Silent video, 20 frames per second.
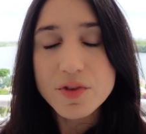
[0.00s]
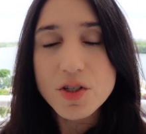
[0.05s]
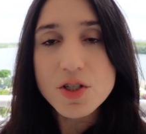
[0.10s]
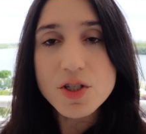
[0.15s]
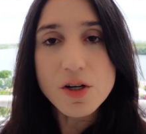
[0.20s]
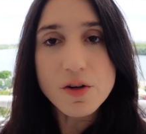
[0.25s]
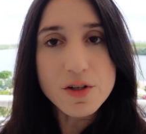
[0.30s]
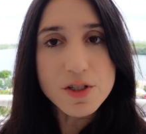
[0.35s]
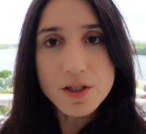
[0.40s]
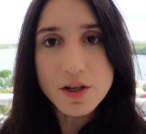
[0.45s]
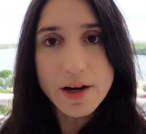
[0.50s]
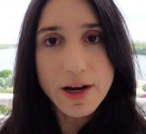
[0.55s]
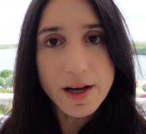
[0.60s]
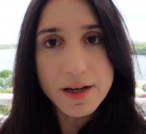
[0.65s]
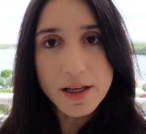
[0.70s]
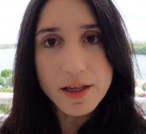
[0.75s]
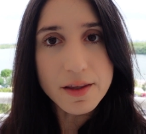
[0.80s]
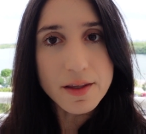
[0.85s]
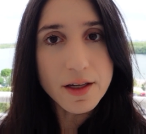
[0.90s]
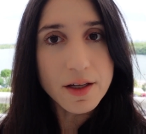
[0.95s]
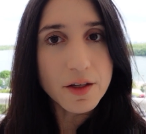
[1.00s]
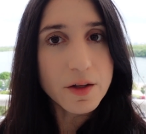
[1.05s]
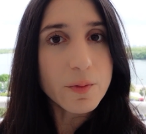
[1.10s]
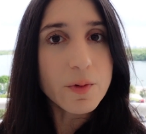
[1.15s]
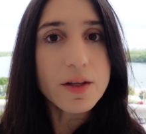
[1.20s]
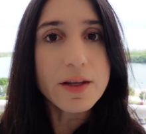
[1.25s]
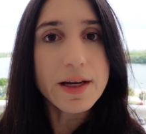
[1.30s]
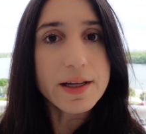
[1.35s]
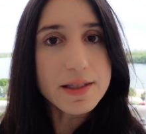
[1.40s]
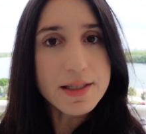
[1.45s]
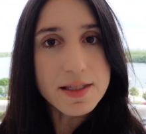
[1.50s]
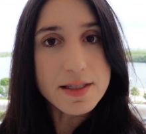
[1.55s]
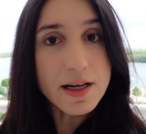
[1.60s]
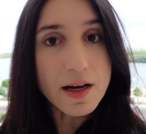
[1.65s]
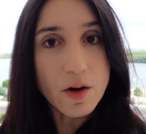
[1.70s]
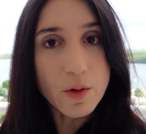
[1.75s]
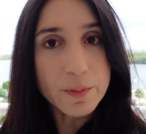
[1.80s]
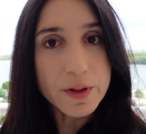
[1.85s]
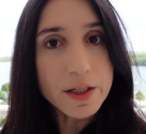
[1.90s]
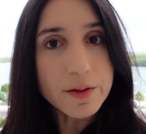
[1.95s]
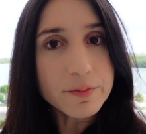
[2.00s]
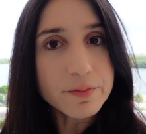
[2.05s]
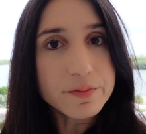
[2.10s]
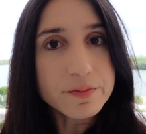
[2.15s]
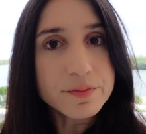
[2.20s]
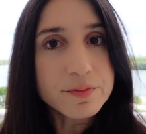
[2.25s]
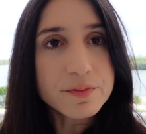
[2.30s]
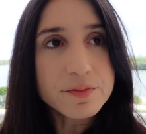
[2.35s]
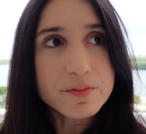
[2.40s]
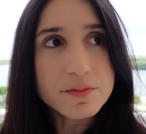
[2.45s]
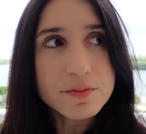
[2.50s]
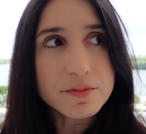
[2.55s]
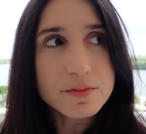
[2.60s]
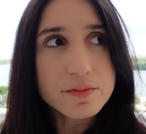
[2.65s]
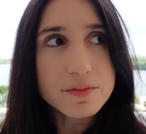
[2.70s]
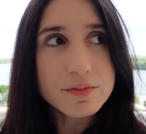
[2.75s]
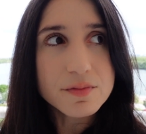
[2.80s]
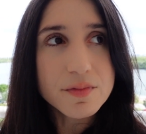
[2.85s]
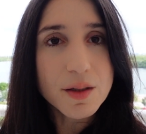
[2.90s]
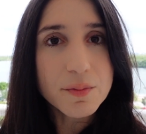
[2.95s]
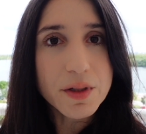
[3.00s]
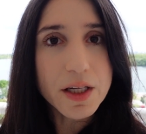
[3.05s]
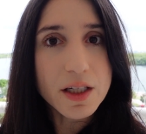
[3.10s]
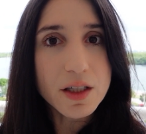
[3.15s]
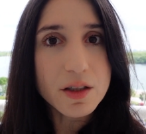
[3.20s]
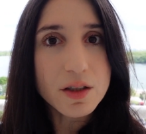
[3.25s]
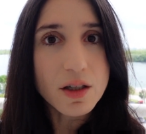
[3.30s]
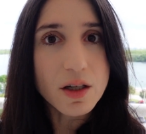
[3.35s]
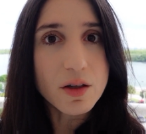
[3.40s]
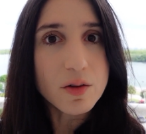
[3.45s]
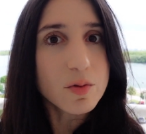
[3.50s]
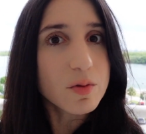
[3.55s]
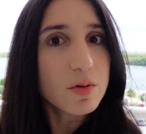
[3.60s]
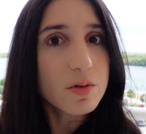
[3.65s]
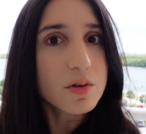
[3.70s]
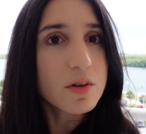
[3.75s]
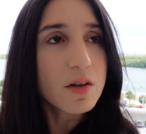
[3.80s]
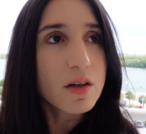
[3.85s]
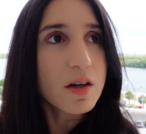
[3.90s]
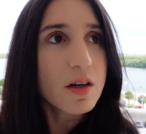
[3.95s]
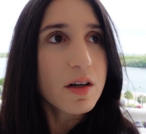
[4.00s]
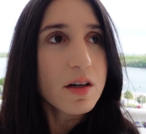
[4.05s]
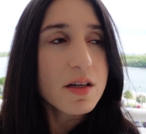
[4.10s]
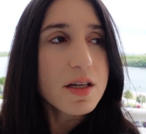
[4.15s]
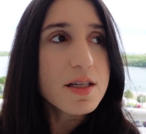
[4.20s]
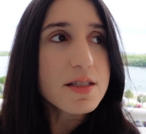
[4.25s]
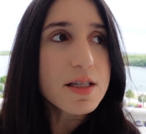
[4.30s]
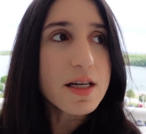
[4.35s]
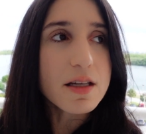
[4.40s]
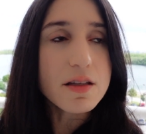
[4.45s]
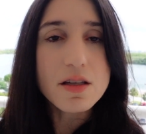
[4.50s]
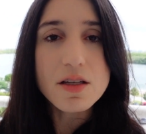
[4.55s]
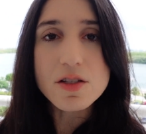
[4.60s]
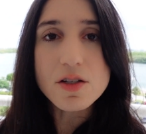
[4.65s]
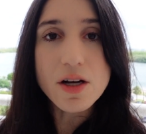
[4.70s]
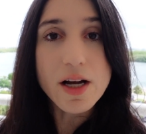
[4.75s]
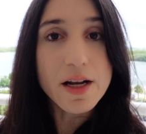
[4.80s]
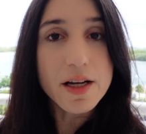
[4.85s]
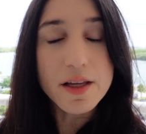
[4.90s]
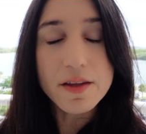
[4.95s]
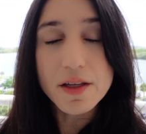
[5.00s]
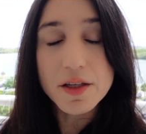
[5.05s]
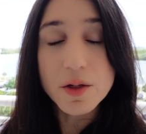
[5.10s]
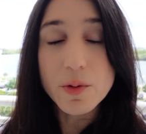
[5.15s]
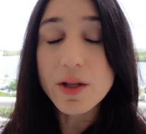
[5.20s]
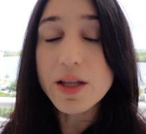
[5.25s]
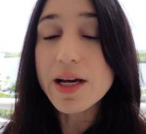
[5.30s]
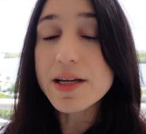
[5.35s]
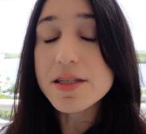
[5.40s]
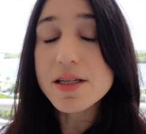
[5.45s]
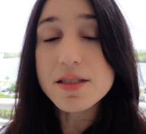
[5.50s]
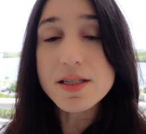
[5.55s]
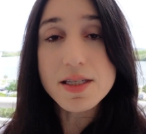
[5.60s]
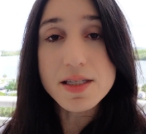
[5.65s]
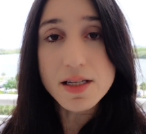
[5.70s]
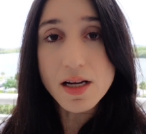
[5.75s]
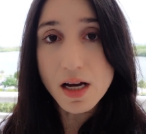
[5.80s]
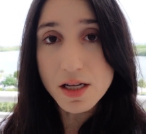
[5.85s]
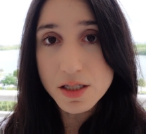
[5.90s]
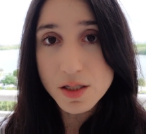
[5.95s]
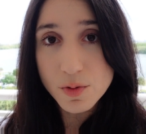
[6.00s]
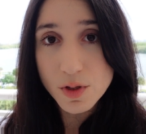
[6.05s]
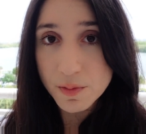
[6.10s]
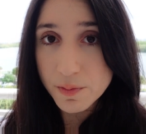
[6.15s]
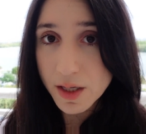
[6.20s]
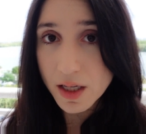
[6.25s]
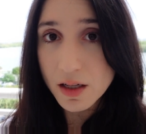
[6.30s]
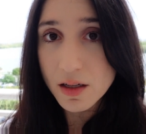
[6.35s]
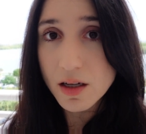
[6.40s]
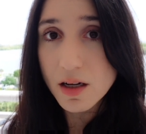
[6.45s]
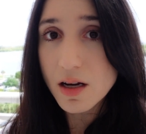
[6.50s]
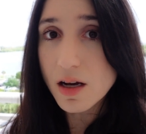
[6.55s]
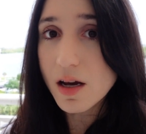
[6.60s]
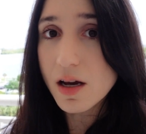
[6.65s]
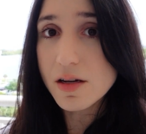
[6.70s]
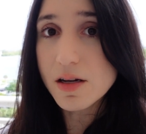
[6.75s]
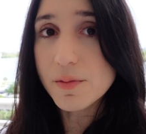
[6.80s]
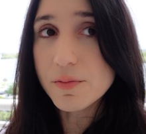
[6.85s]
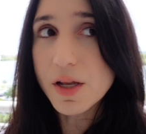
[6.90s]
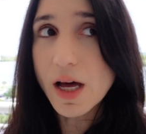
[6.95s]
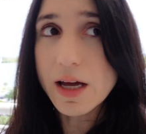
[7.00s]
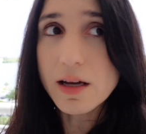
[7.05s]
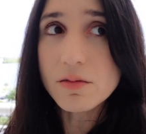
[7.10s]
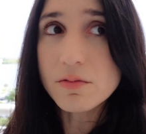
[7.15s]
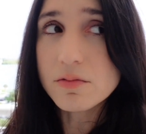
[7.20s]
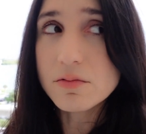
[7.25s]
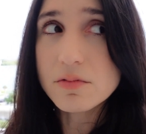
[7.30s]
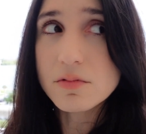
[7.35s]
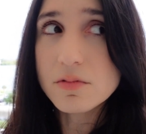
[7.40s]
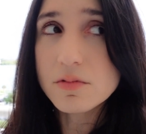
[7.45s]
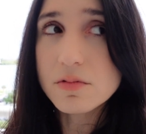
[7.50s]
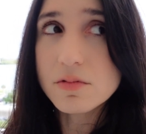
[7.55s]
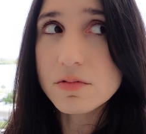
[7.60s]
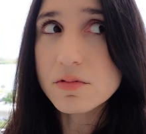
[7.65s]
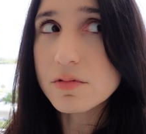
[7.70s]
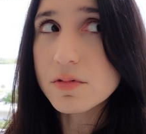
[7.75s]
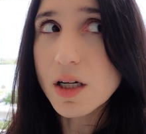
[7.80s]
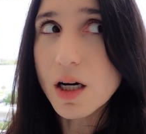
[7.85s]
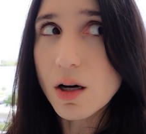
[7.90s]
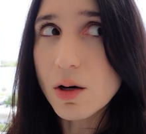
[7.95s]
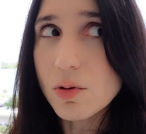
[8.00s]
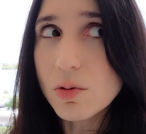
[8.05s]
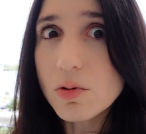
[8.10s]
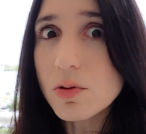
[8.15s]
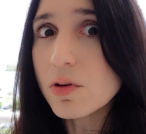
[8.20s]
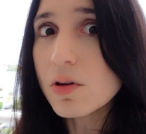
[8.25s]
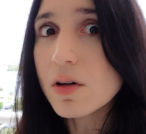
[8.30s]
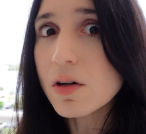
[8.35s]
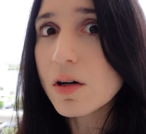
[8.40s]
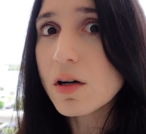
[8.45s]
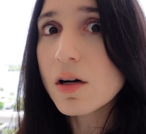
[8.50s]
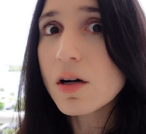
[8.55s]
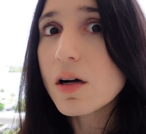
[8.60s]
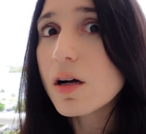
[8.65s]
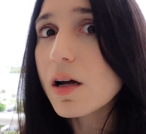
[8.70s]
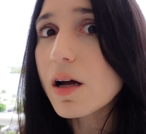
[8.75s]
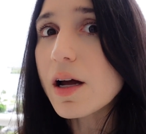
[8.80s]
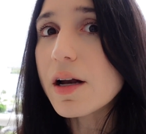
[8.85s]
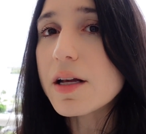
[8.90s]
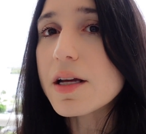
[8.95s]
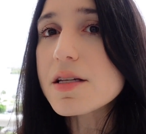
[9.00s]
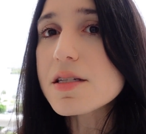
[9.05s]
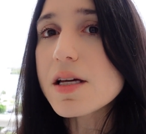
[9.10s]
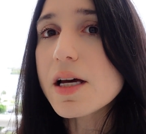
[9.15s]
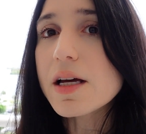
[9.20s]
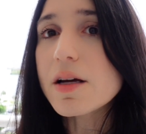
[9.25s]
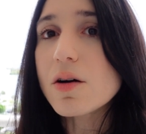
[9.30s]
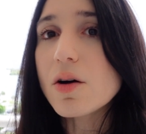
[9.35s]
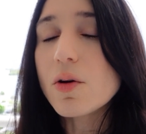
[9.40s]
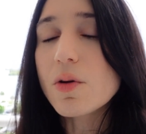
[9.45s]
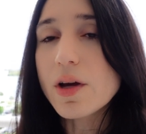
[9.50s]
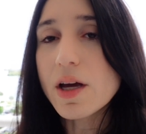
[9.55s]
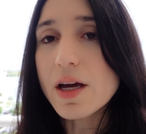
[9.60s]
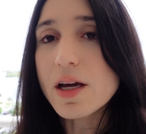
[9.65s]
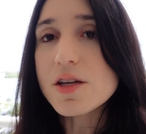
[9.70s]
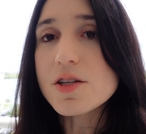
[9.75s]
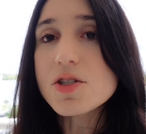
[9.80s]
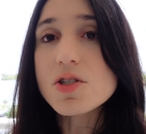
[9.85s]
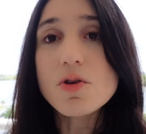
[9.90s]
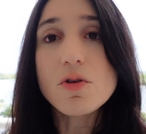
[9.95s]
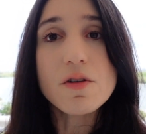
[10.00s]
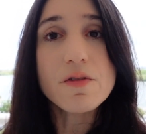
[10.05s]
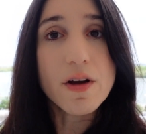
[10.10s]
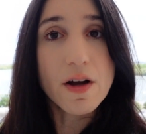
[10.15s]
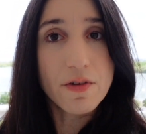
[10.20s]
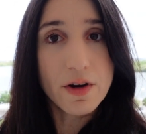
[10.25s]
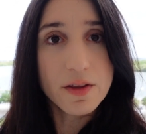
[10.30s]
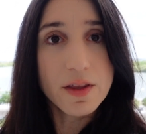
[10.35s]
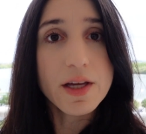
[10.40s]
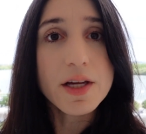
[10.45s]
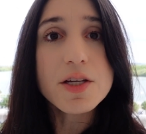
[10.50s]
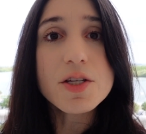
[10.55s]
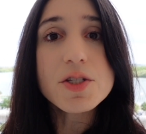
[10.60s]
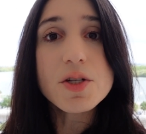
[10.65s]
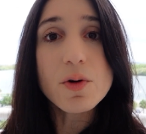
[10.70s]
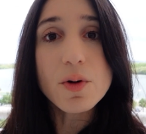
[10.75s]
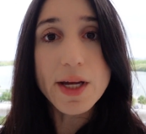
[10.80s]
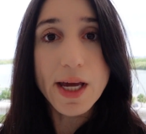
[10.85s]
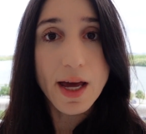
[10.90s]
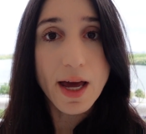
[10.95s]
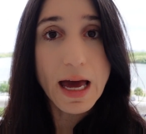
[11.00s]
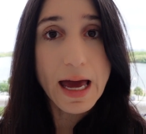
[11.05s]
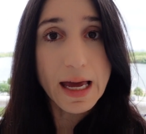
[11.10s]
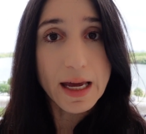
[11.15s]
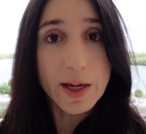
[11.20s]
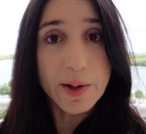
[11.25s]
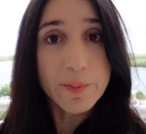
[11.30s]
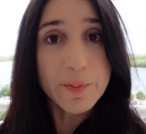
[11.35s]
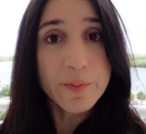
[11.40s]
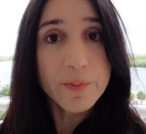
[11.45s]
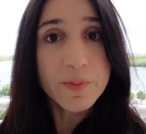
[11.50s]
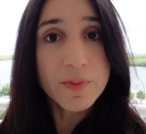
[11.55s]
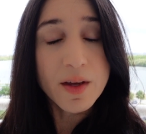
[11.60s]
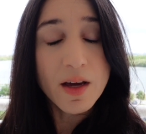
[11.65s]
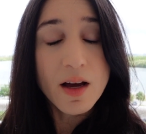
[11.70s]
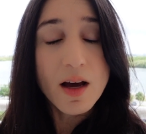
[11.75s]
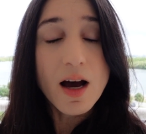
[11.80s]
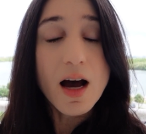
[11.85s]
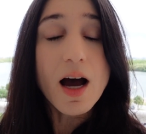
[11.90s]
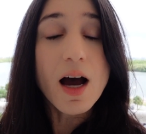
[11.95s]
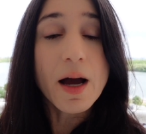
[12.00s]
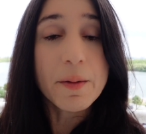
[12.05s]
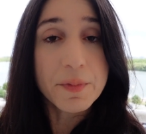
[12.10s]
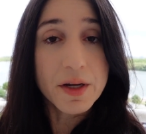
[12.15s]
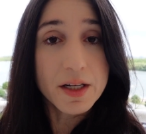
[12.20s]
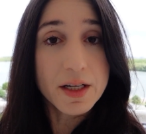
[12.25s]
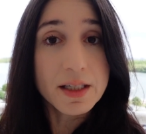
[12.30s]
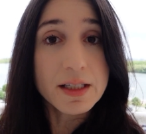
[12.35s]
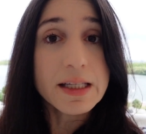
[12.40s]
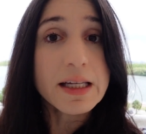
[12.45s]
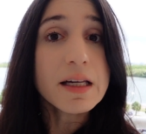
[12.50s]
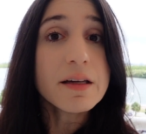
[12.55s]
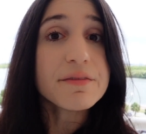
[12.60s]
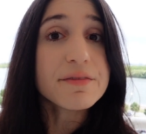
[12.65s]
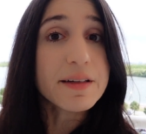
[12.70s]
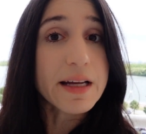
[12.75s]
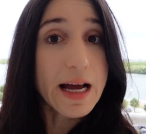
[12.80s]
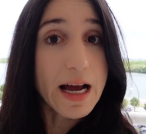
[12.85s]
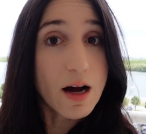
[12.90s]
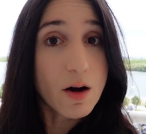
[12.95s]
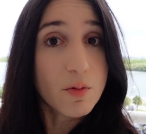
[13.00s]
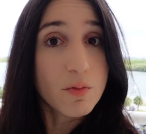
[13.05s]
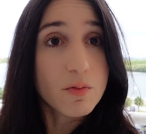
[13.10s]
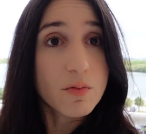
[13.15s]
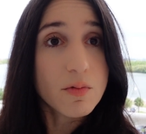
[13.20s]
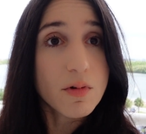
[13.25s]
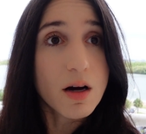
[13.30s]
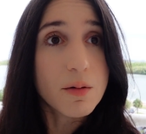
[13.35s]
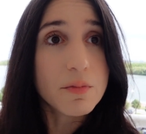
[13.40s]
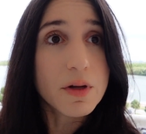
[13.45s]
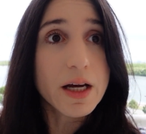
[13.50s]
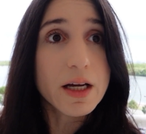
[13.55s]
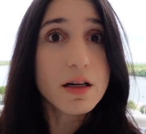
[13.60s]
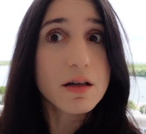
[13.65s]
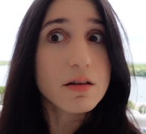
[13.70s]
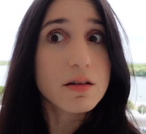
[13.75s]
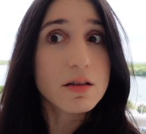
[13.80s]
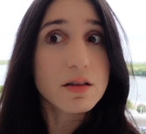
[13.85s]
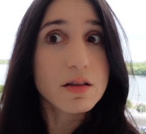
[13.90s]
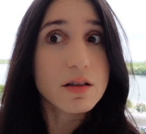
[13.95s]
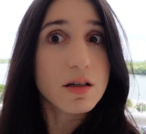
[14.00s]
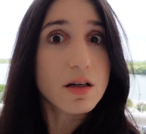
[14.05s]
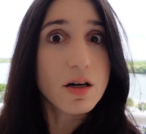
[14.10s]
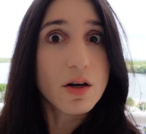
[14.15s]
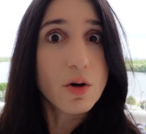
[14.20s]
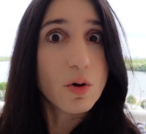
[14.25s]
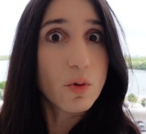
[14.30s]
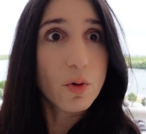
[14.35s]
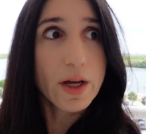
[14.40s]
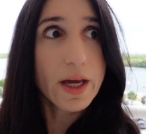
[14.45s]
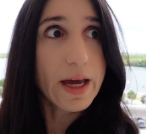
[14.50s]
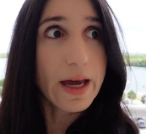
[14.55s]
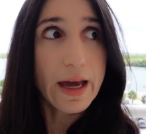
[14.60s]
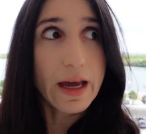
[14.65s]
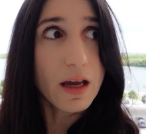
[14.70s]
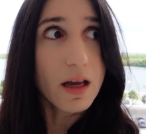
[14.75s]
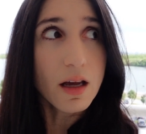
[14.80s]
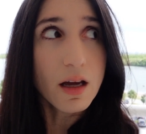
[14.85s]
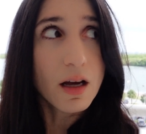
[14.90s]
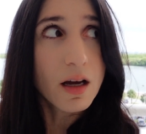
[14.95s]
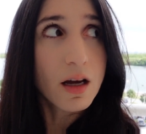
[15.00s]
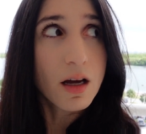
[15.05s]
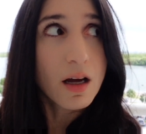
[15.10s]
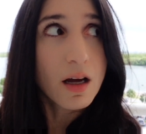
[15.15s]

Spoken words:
so is there anything you would like to tell me? I'm like, no. He's like, is there anything you would like to discuss with me? And I'm like, no. And he's like, okay, so if everything is okay, I'm gonna leave now. I'm like, okay.